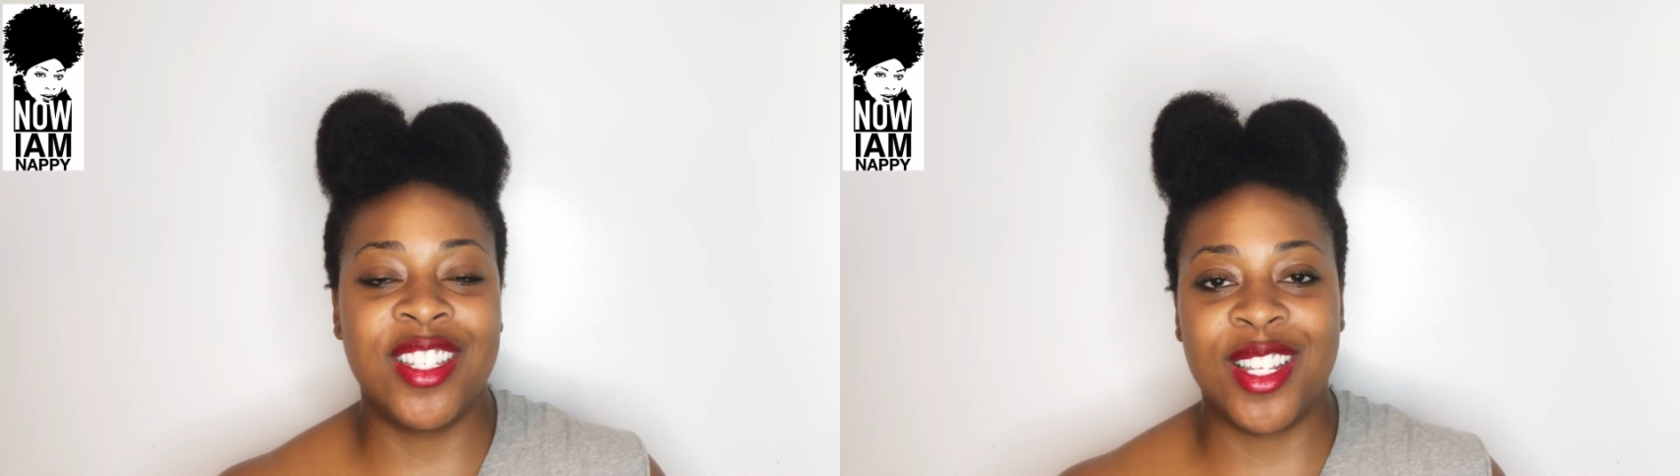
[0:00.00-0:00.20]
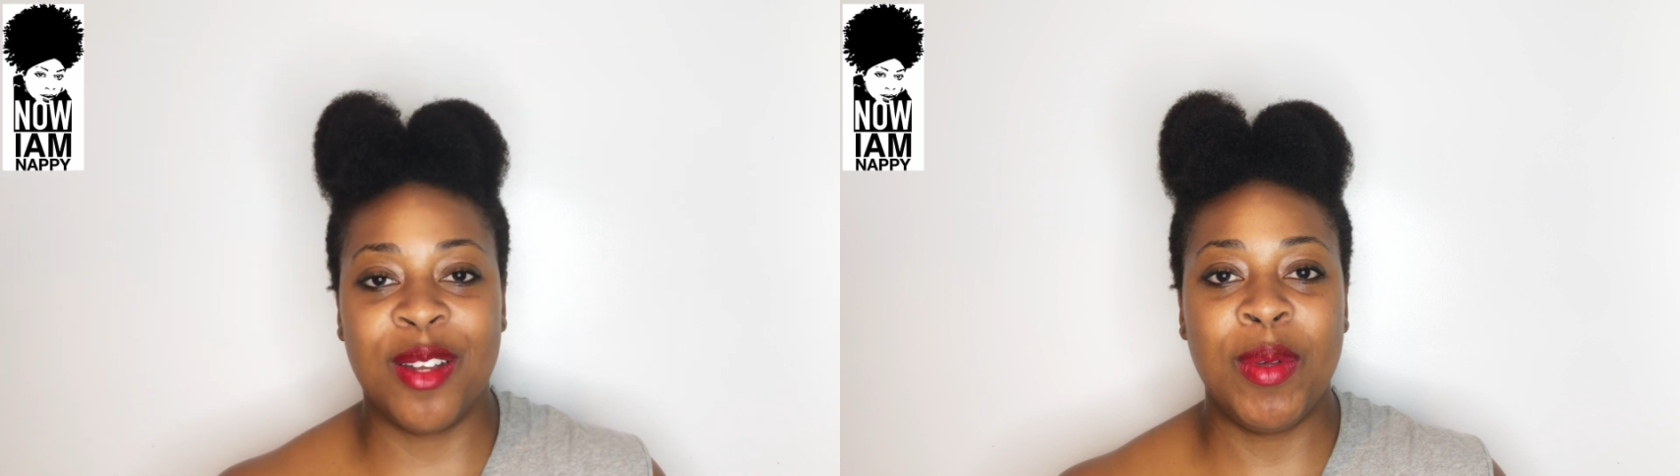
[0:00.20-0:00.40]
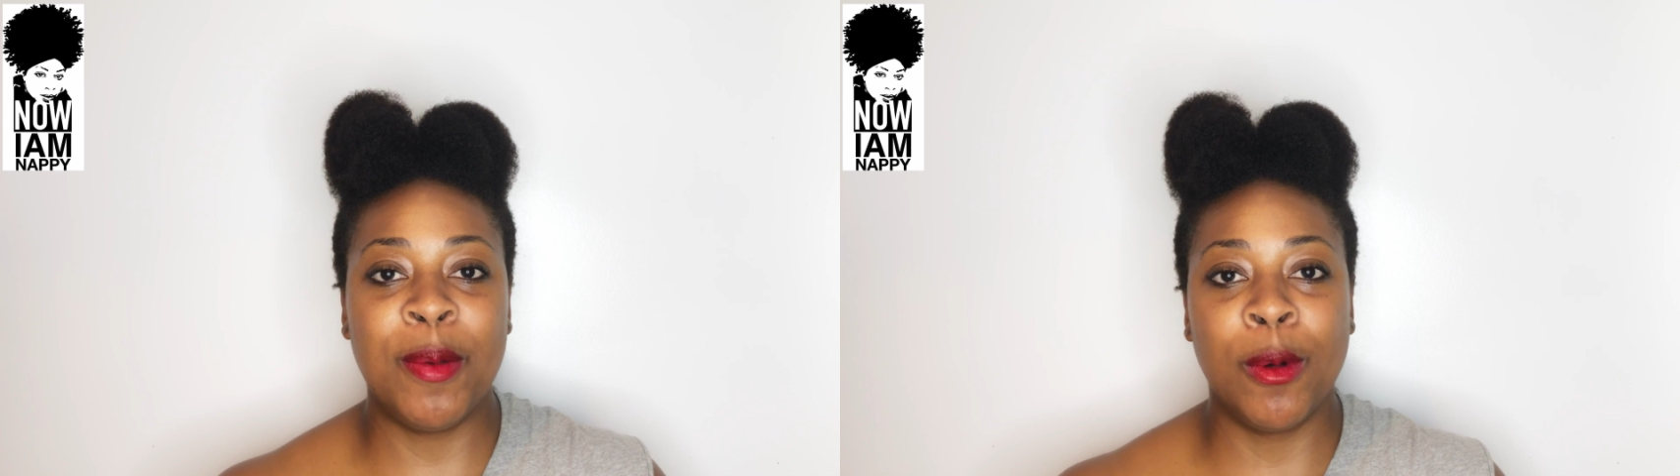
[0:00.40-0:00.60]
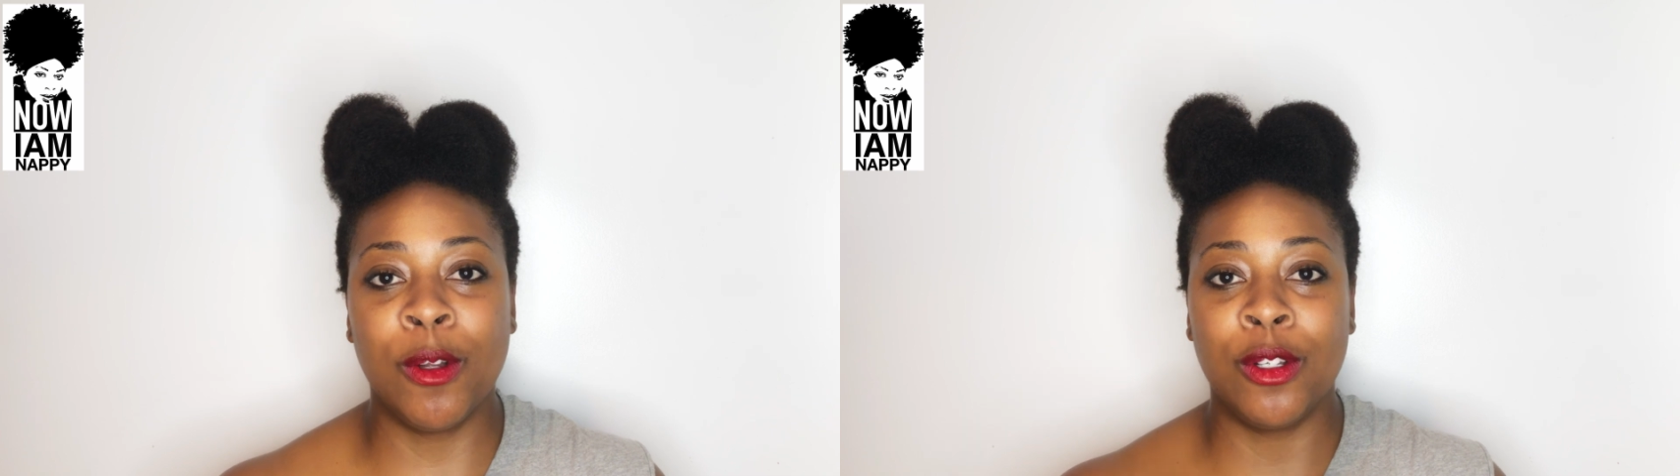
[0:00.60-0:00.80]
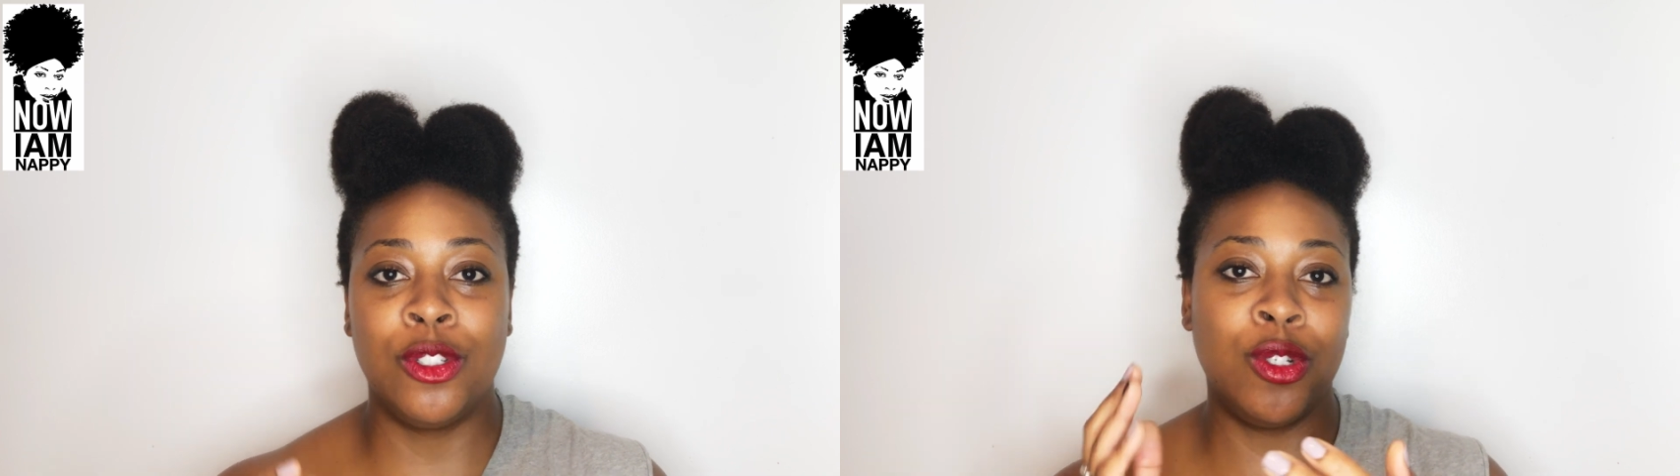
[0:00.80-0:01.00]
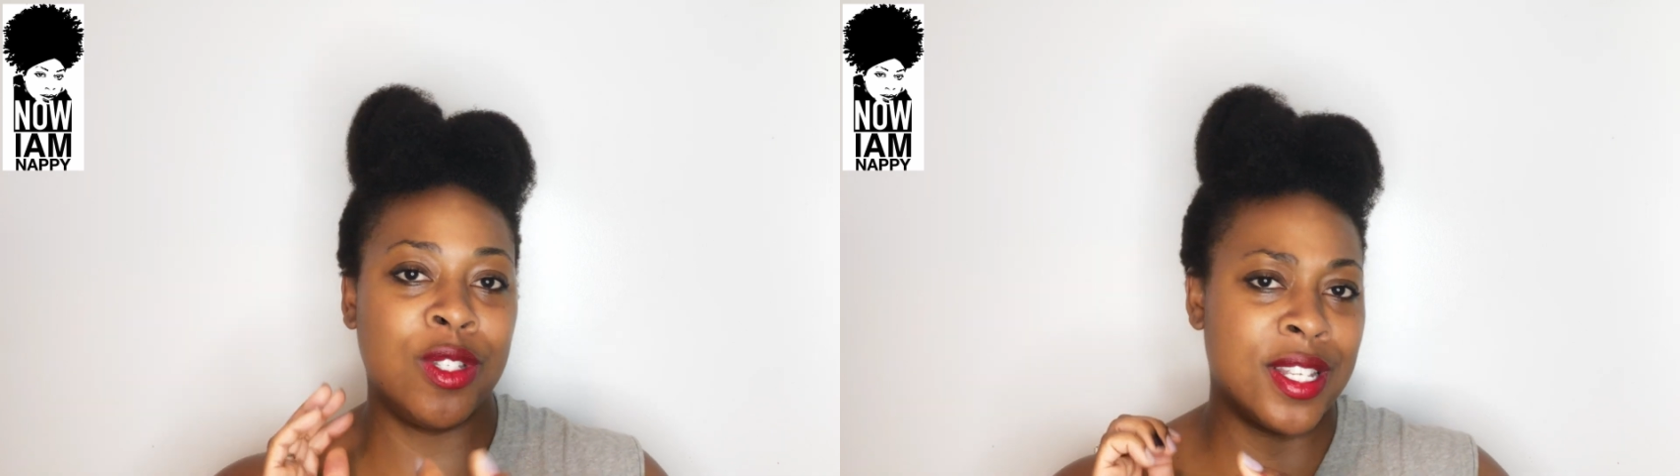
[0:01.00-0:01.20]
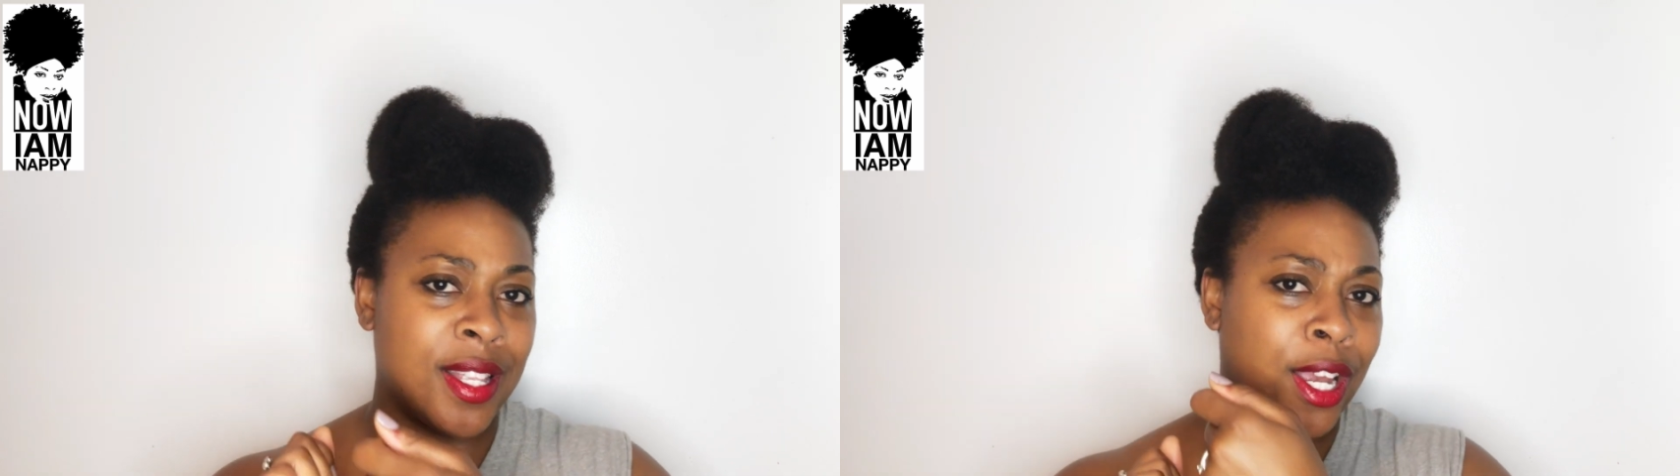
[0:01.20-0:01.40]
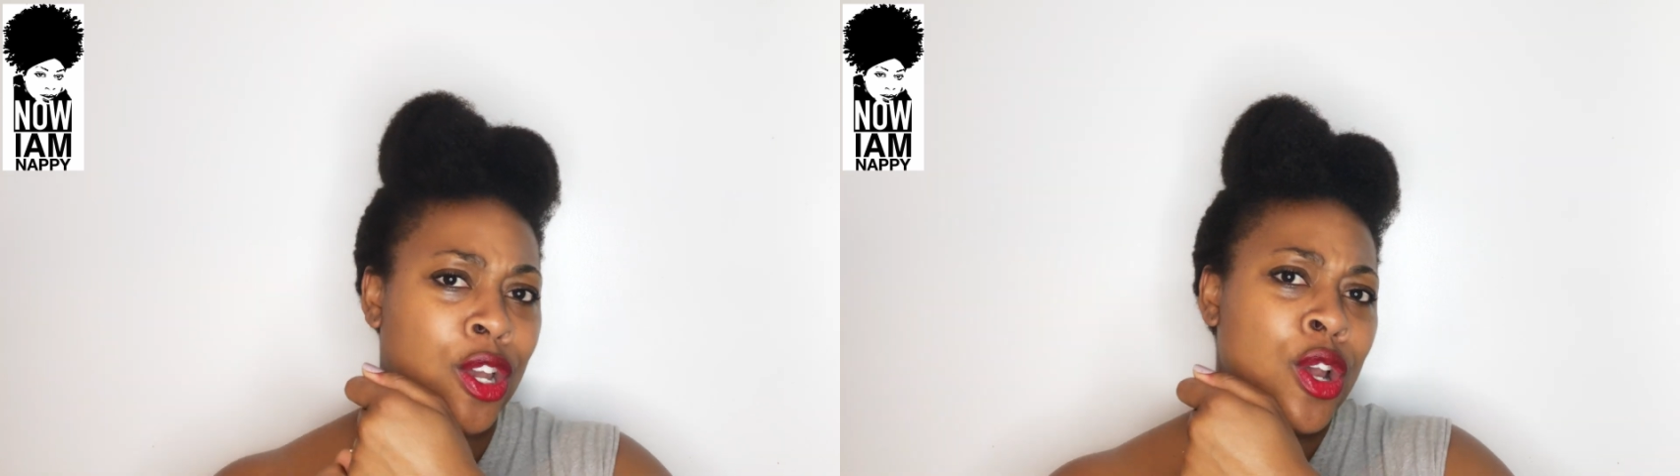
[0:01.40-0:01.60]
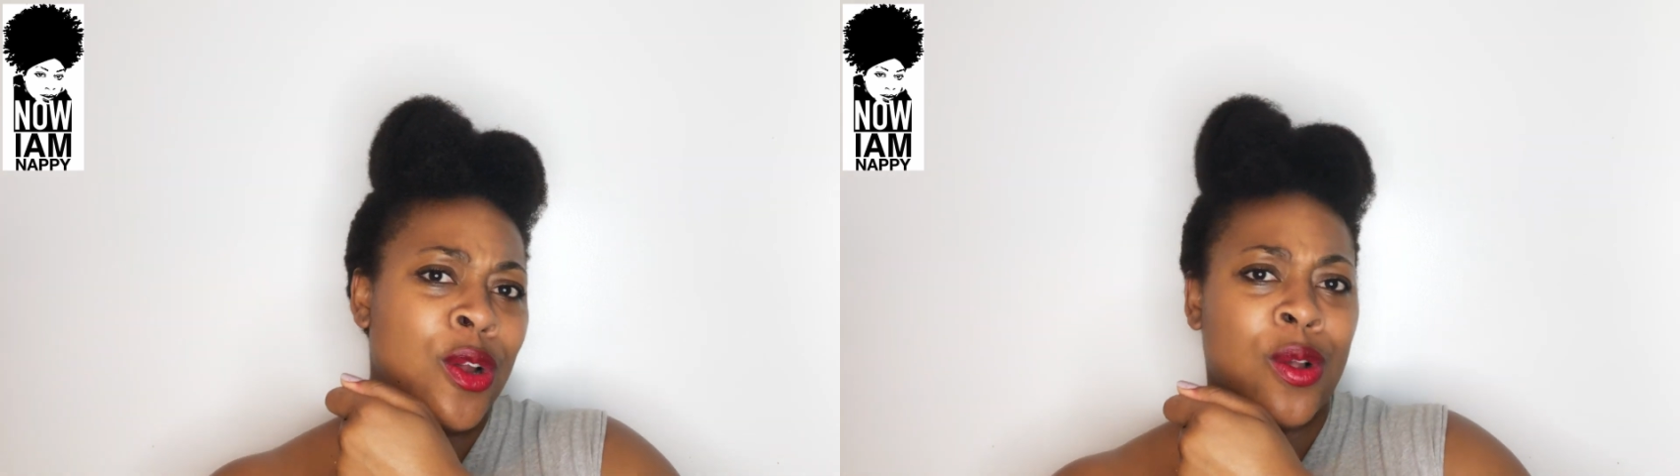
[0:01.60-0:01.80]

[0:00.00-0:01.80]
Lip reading: seen people do this like